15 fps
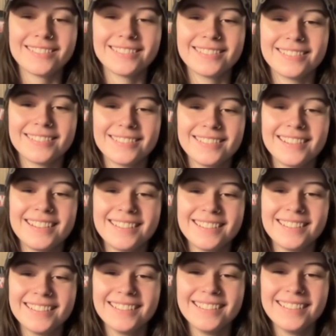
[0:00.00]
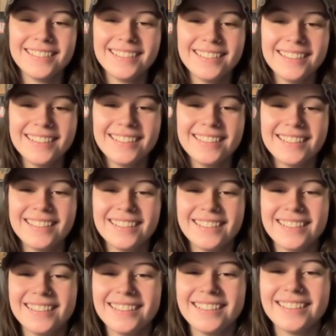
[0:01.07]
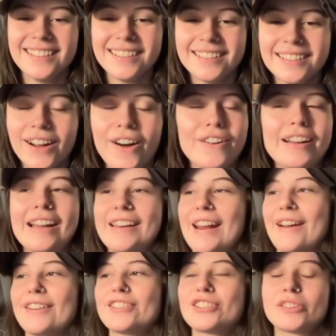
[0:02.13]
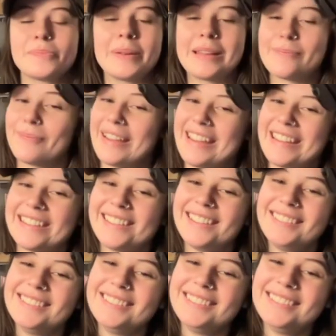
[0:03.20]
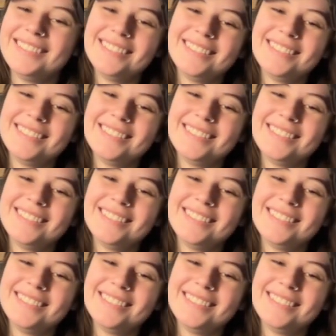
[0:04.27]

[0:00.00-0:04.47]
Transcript: Why would you make any movie with Tobey Maguire? Okay, now you're just being mean. I